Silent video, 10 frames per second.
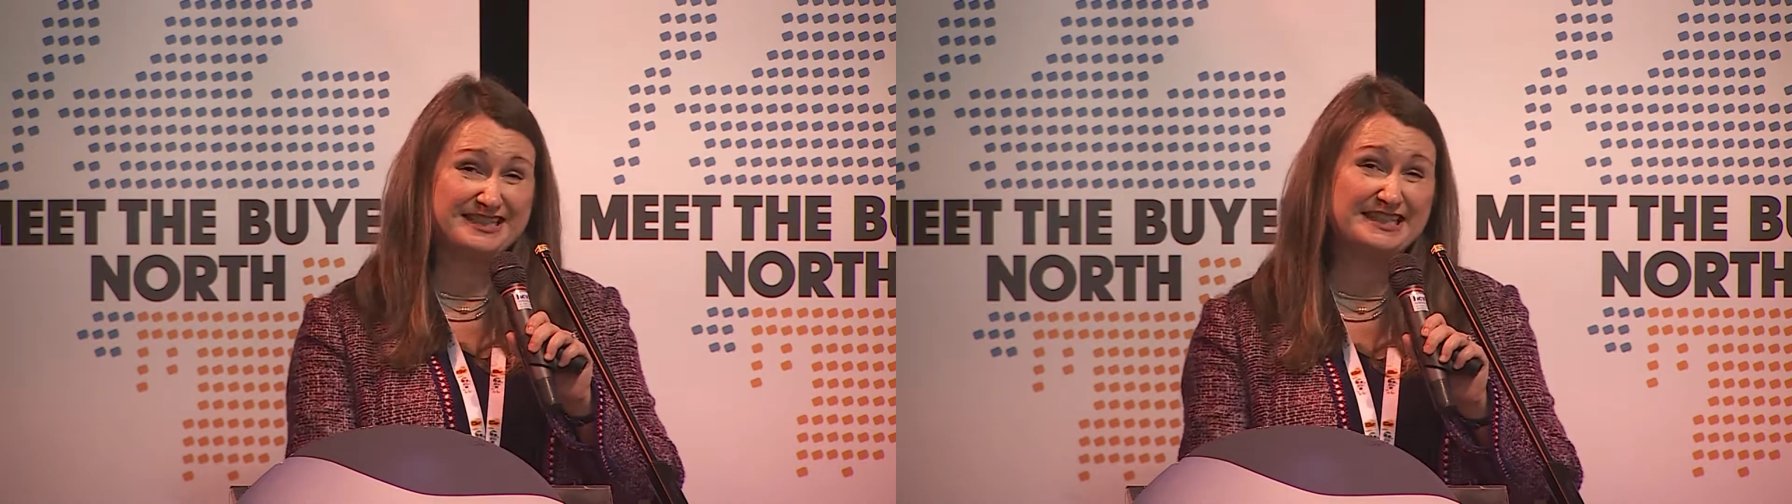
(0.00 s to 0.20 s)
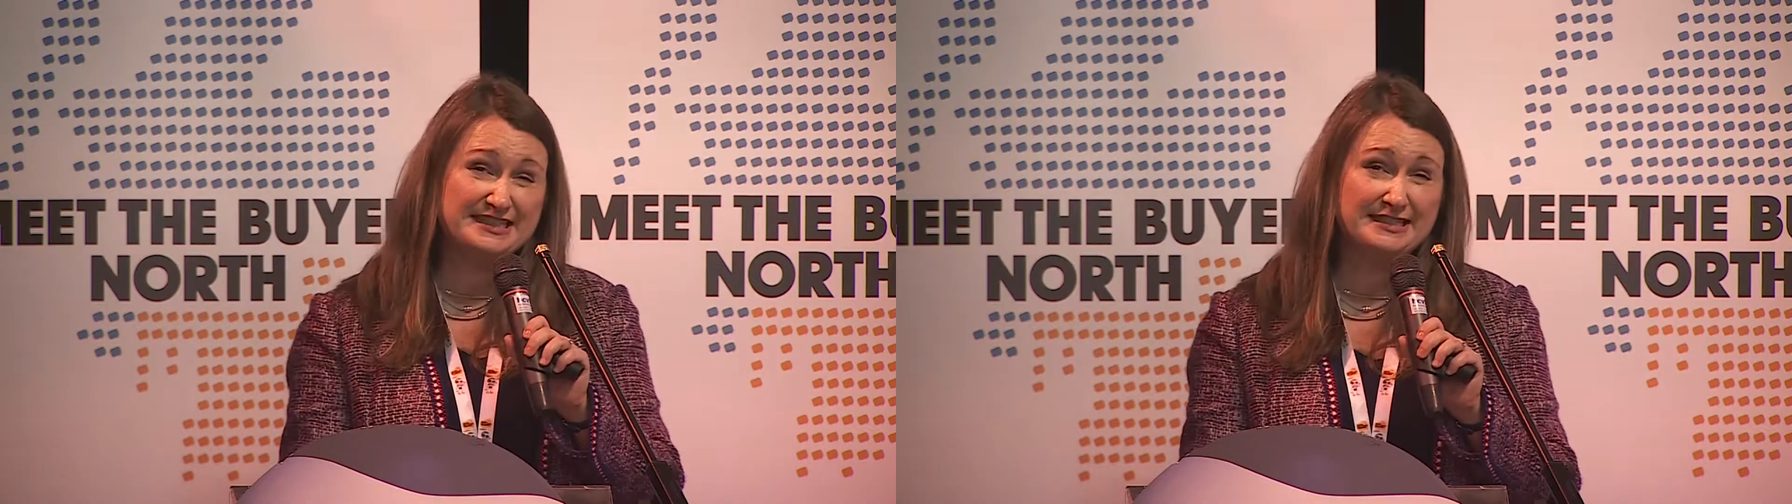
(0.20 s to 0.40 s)

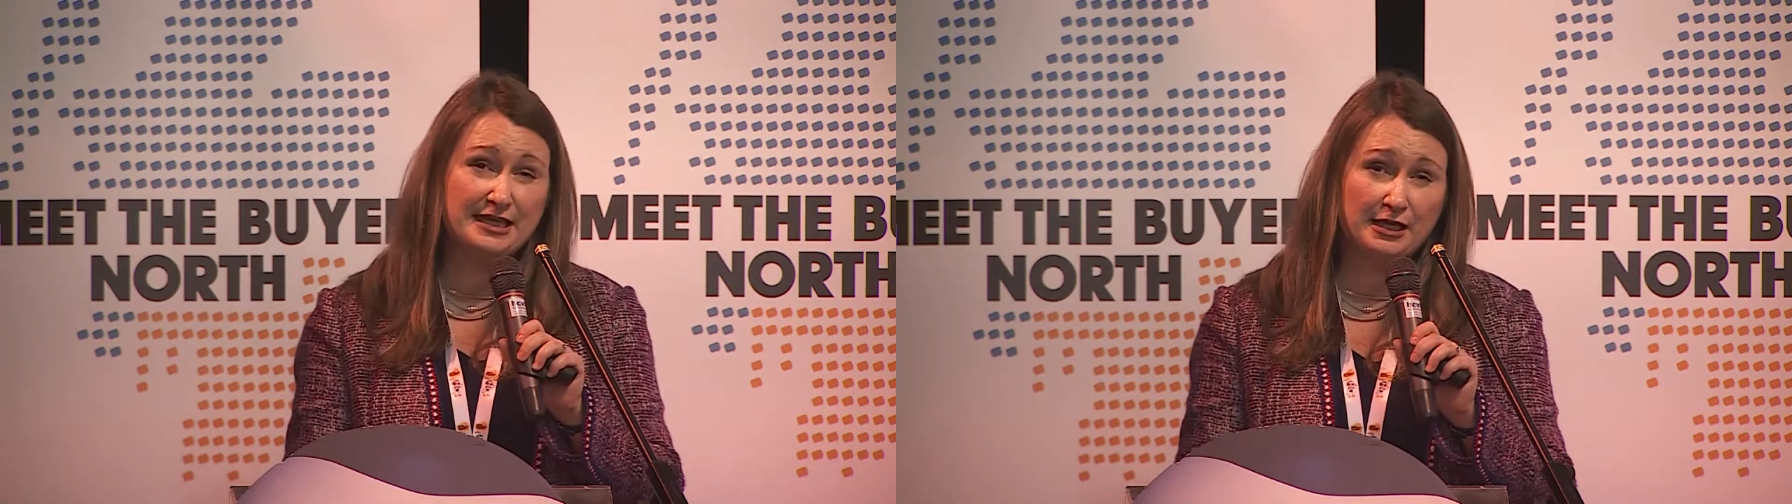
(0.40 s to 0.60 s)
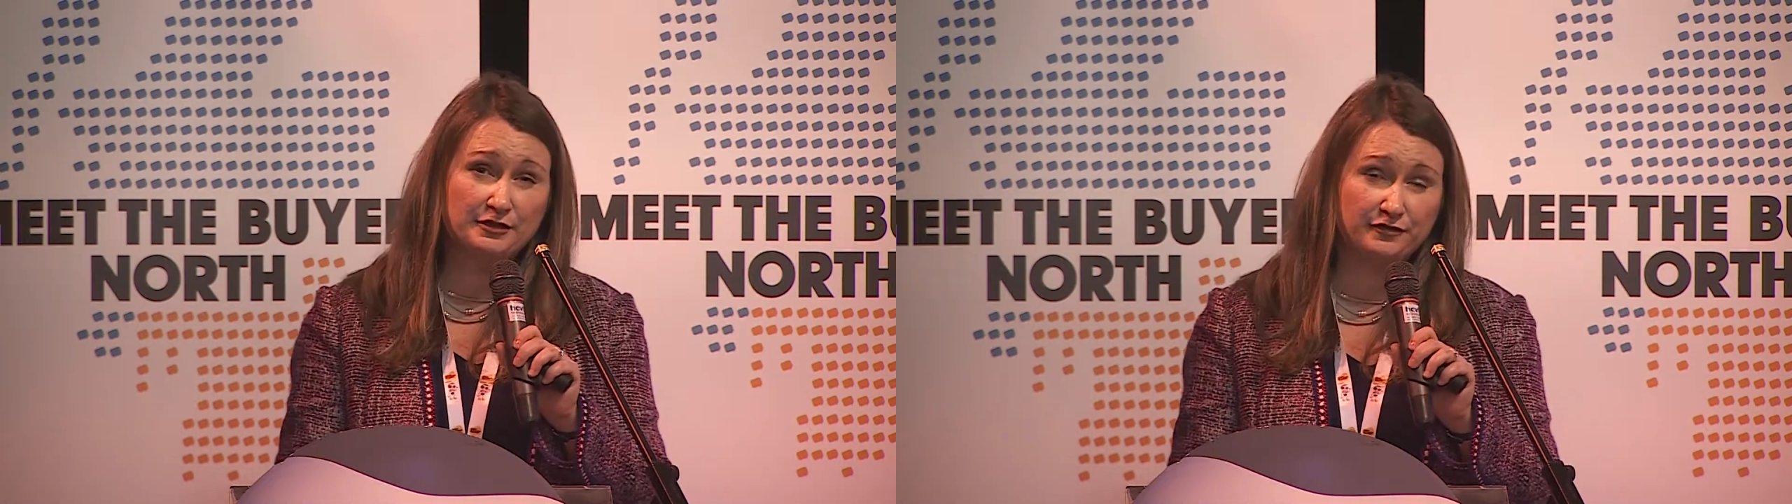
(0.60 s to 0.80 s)

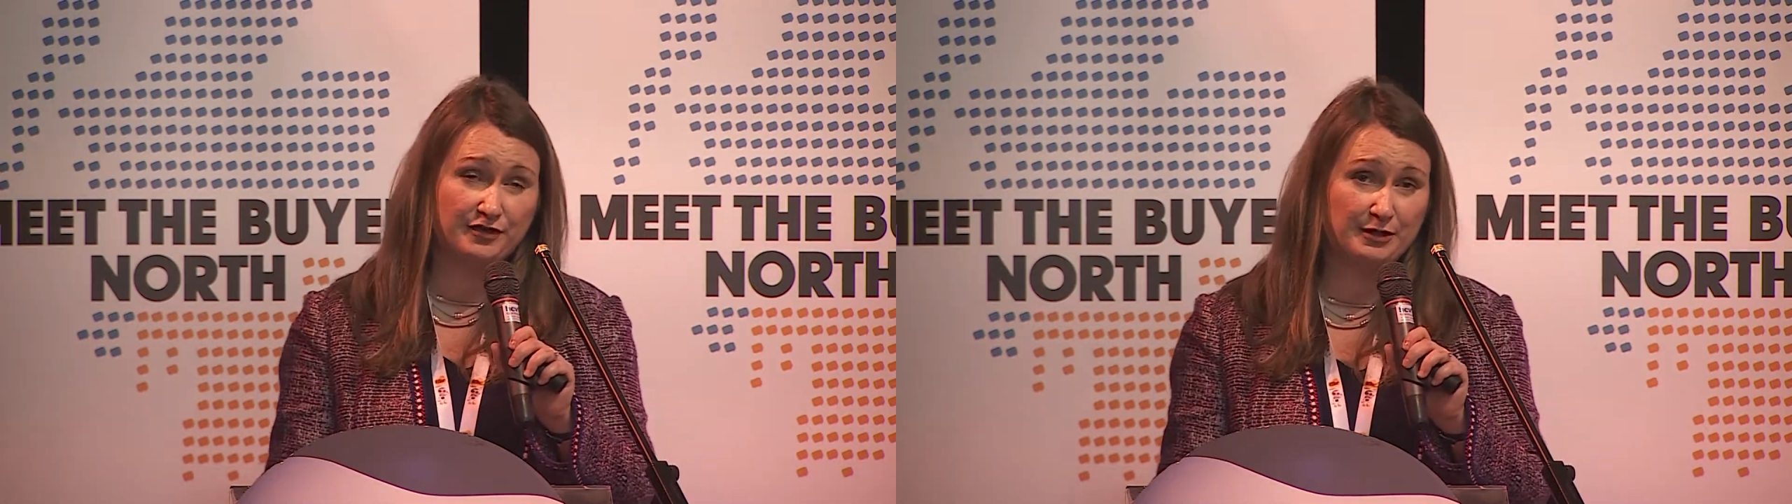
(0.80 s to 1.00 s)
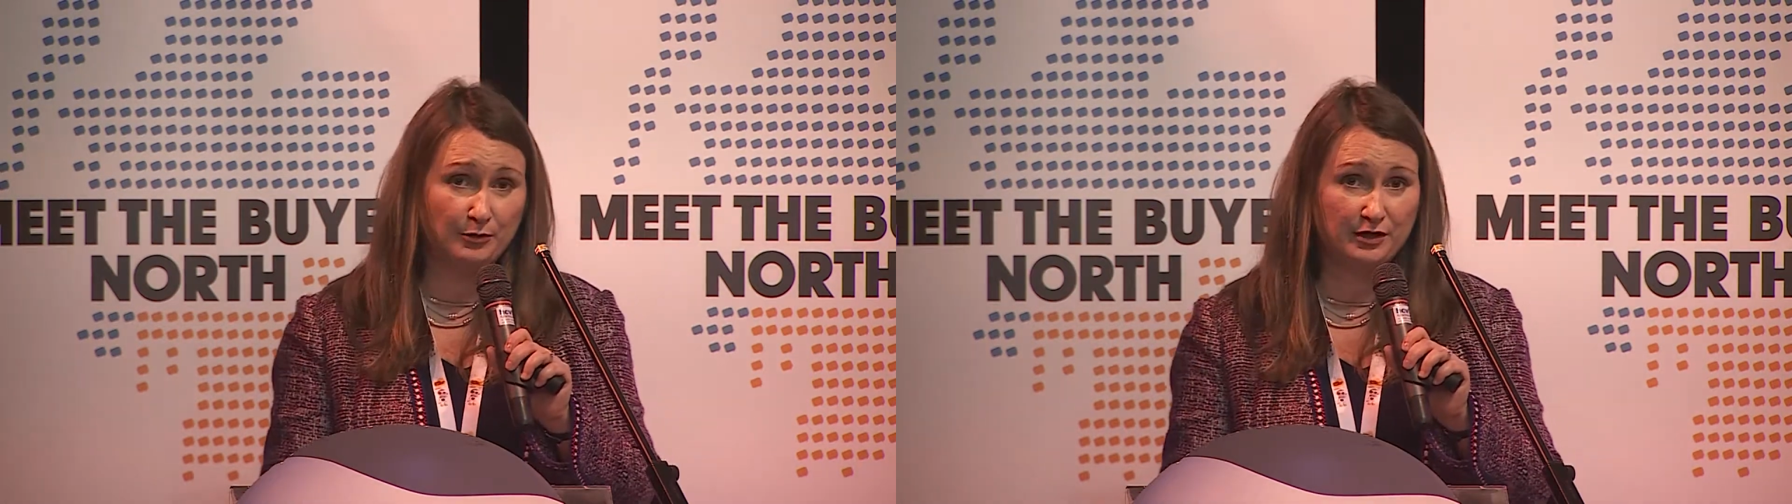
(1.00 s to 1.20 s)
CCS
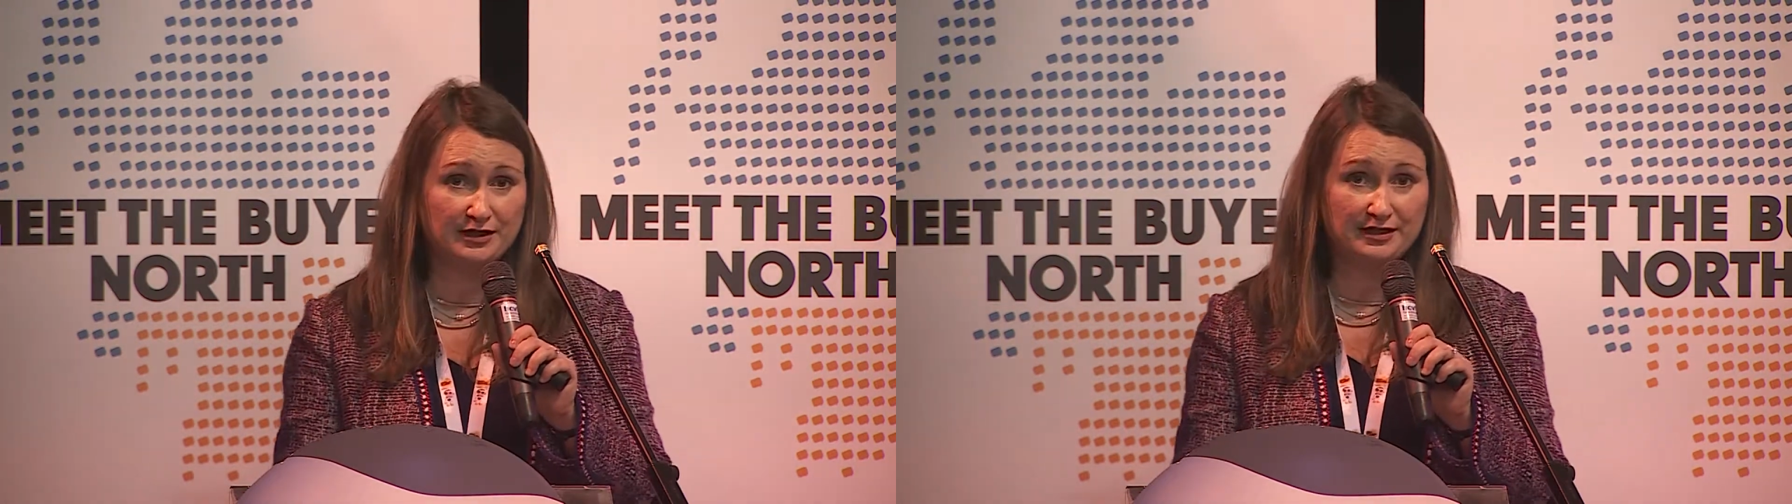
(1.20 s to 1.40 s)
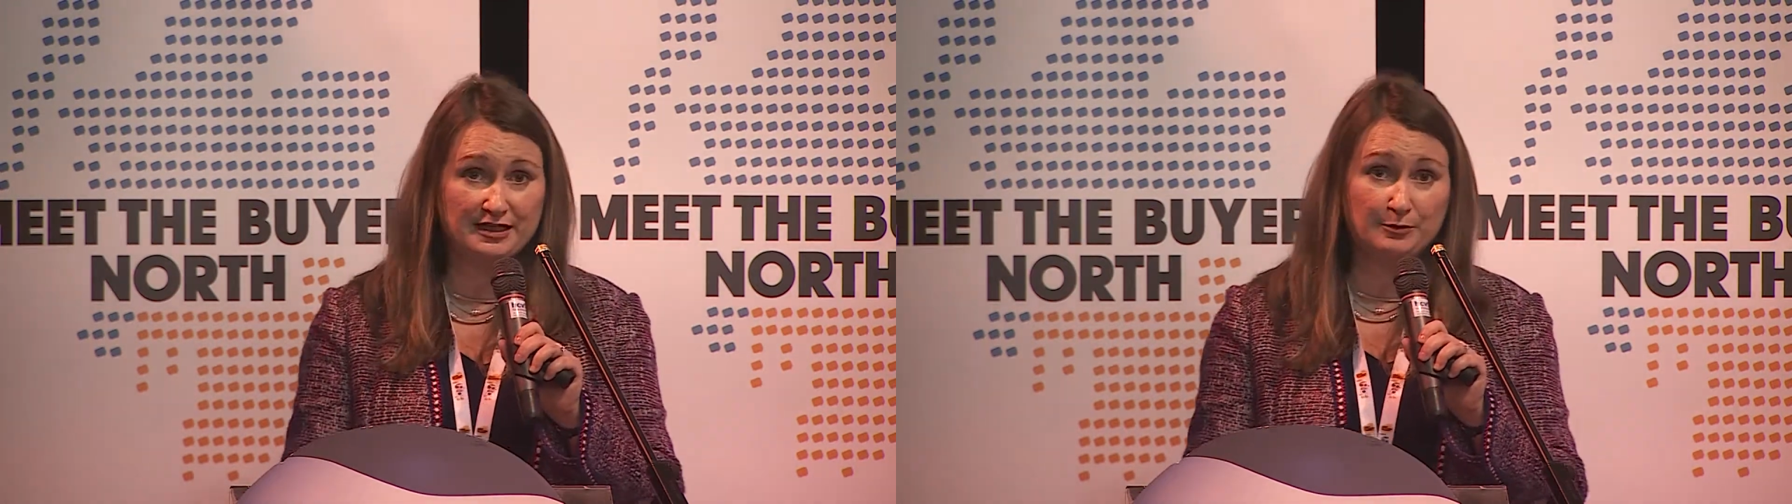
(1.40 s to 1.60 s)
framework
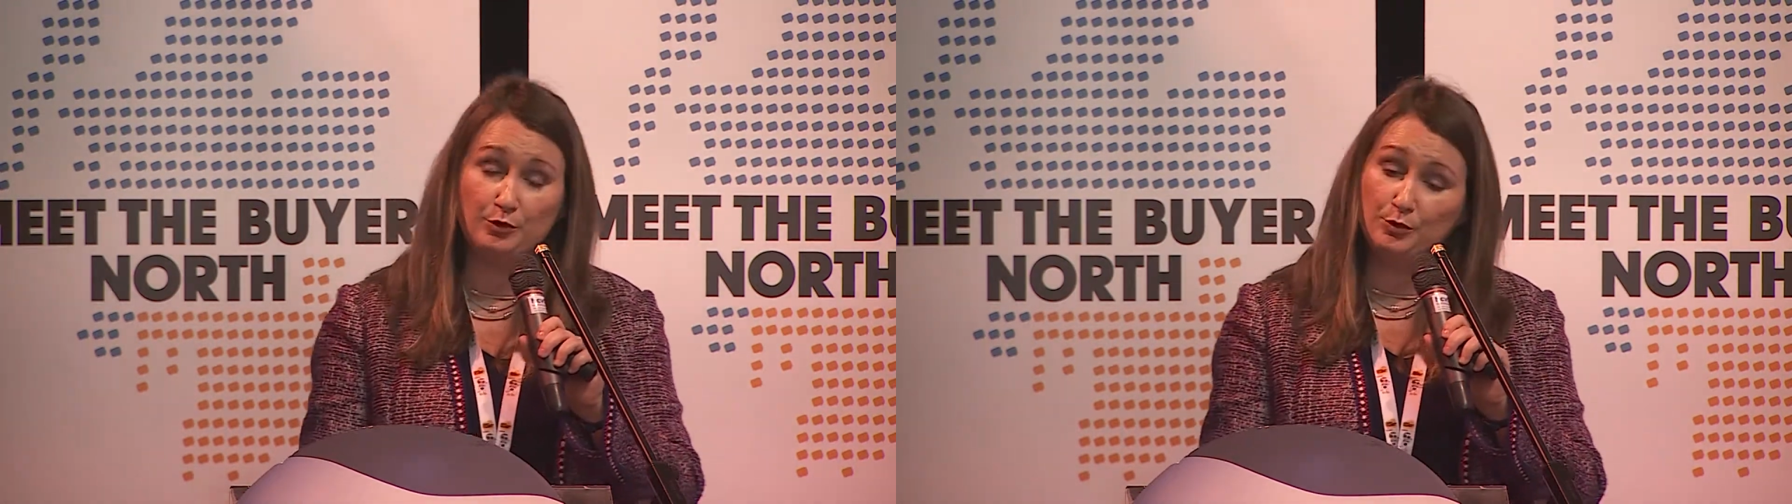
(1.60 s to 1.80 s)
agreement.